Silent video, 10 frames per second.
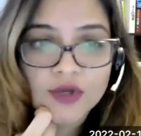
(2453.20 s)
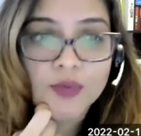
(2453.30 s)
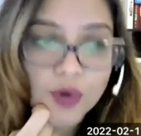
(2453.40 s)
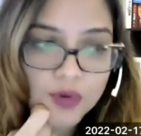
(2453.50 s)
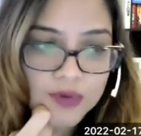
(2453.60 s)

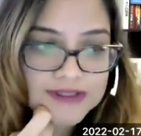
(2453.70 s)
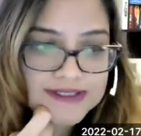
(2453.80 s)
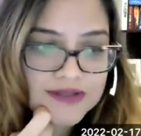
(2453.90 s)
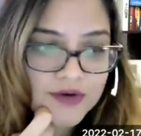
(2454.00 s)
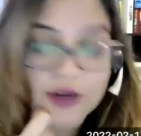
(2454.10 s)

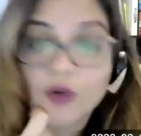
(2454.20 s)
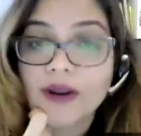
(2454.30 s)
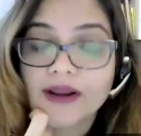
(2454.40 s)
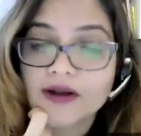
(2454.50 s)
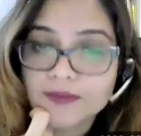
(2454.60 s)
roles,
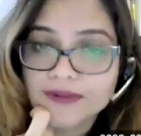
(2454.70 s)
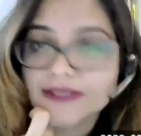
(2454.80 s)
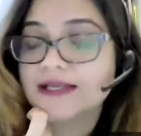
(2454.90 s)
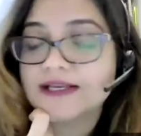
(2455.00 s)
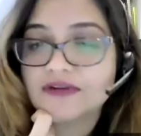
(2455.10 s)
require
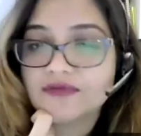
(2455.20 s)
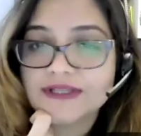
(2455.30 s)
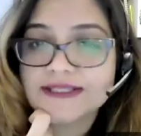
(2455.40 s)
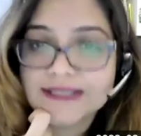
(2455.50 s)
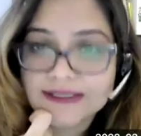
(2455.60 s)
completely
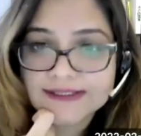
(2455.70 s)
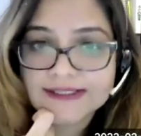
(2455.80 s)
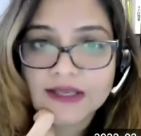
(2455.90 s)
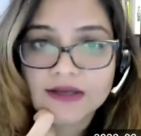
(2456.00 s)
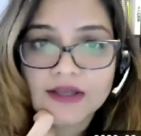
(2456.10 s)
different skill
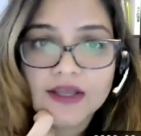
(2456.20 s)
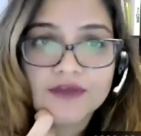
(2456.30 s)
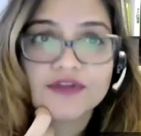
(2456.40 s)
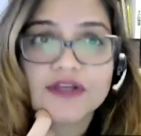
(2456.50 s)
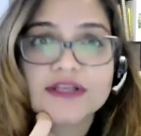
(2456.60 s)
set.
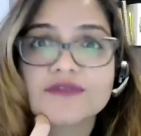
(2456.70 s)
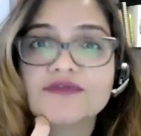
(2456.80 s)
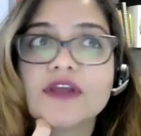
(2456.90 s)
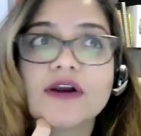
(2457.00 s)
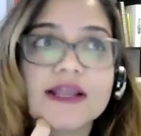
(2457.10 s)
If
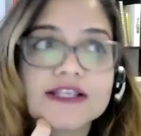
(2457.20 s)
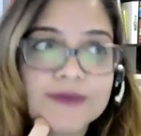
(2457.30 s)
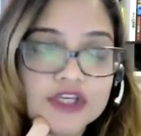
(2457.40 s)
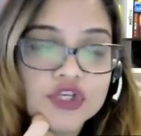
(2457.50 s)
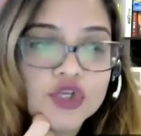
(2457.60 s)
they're
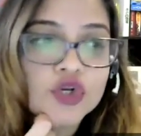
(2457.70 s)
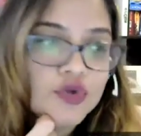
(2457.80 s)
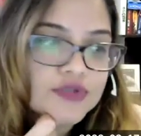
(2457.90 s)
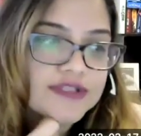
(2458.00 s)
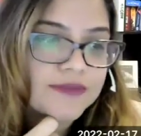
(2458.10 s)
expecting you to
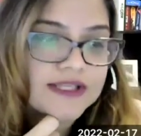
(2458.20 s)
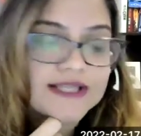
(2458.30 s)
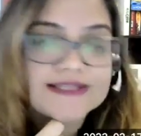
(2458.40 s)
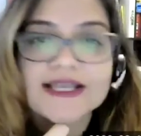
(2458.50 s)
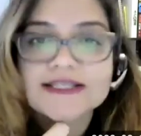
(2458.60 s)
do something
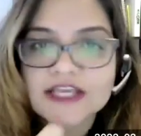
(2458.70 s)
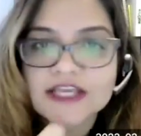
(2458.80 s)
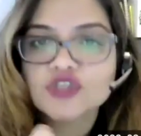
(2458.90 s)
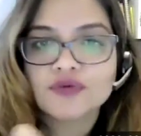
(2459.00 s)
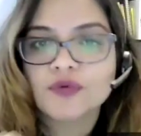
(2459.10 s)
that's an
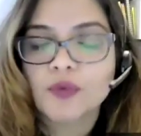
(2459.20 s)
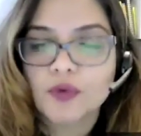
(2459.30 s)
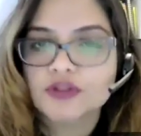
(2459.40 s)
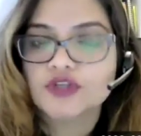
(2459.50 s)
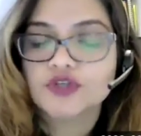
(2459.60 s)
extension of the
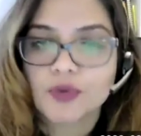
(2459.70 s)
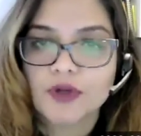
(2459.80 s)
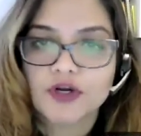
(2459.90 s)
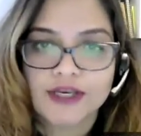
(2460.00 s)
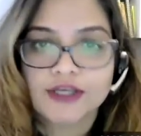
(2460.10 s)
role that you're
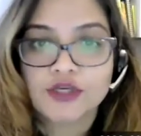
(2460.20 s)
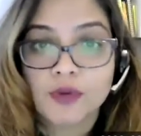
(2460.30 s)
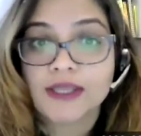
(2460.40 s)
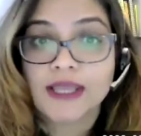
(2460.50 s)
already doing